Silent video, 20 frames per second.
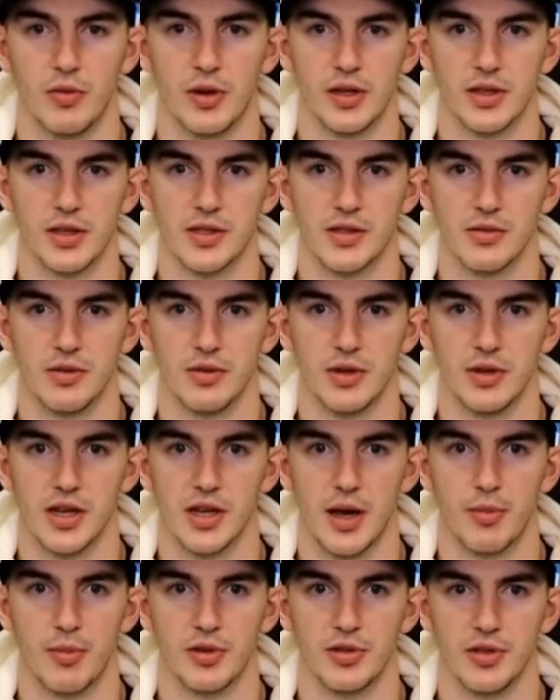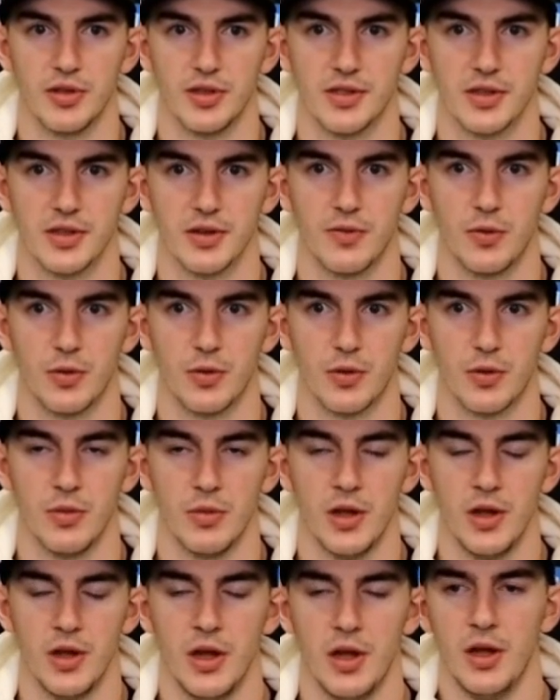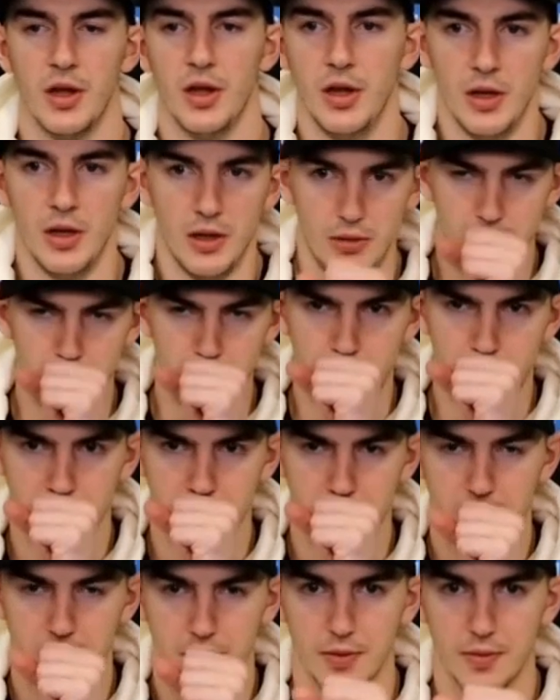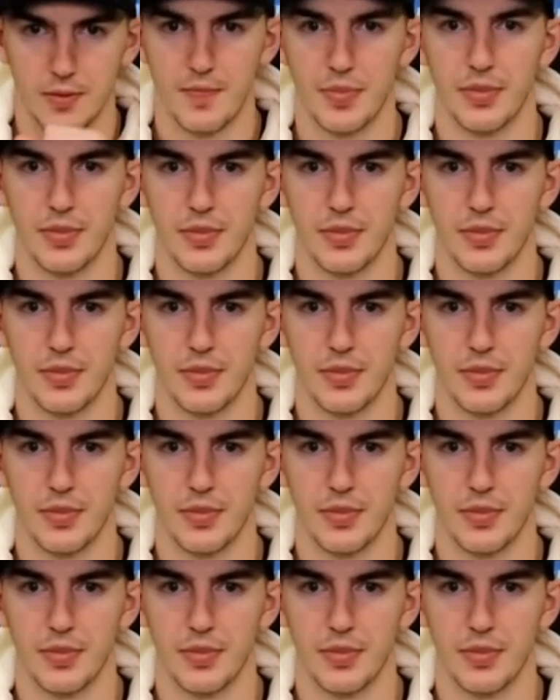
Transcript: when it's opportunistic for him,